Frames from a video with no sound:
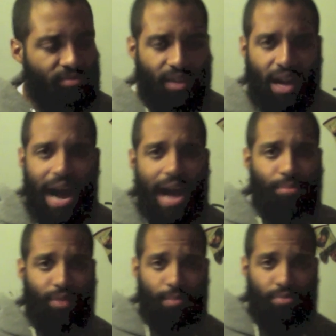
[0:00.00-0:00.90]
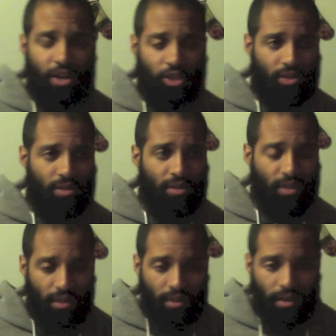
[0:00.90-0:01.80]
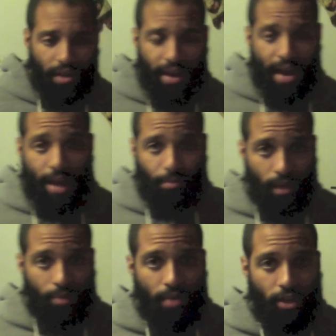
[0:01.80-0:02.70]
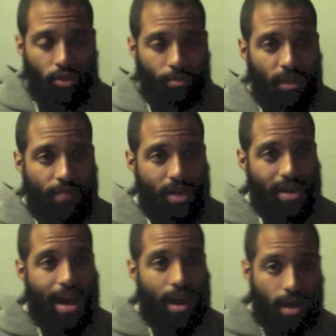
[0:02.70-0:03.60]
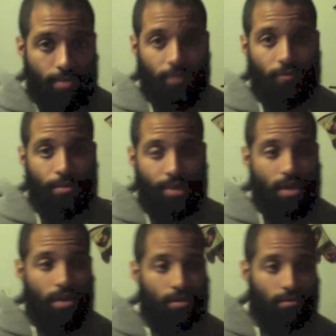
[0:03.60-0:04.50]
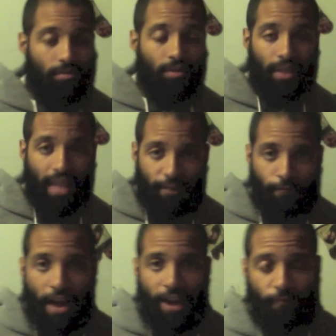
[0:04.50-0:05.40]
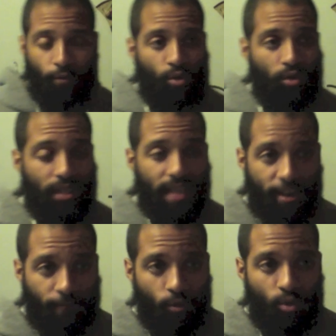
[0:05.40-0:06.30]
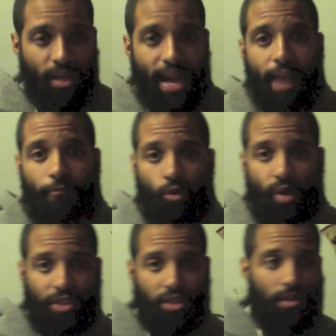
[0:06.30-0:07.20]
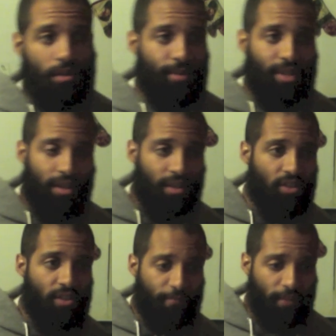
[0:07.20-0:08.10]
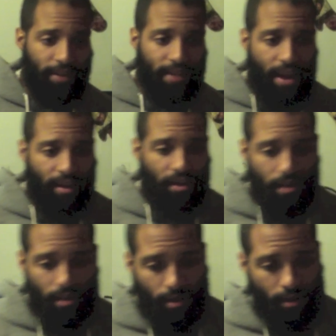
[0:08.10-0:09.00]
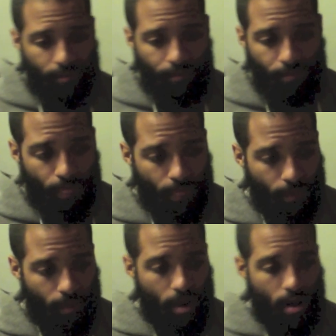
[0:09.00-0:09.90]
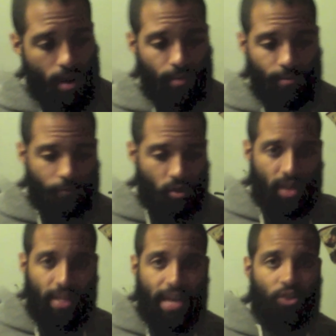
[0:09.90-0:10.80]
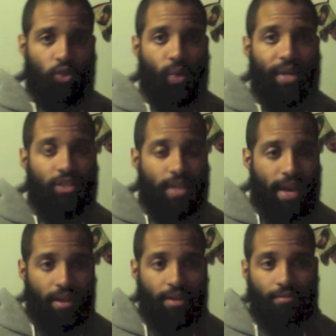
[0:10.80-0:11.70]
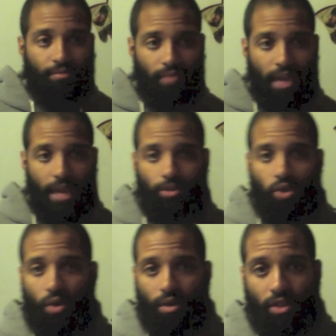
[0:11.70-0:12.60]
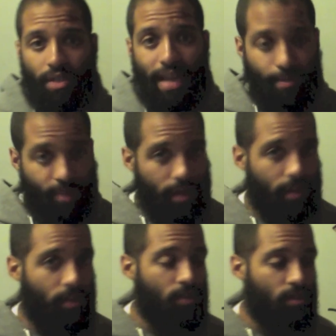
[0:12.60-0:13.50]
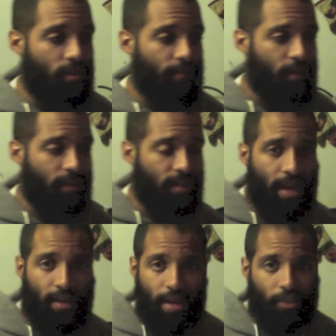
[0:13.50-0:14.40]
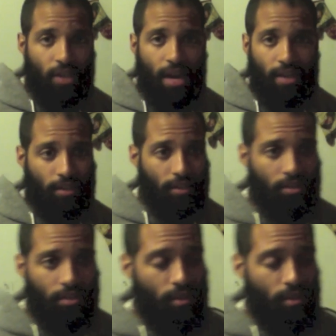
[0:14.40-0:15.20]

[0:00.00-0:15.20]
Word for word: high blood pressure and high blood pressure believe it or not comes from eating a lot of fried foods a lot of foods that have grease in them and, and stuff like that um, if you eat a lot of sweets, that can aim towards diabetes and stuff like that. A lot of chocolates.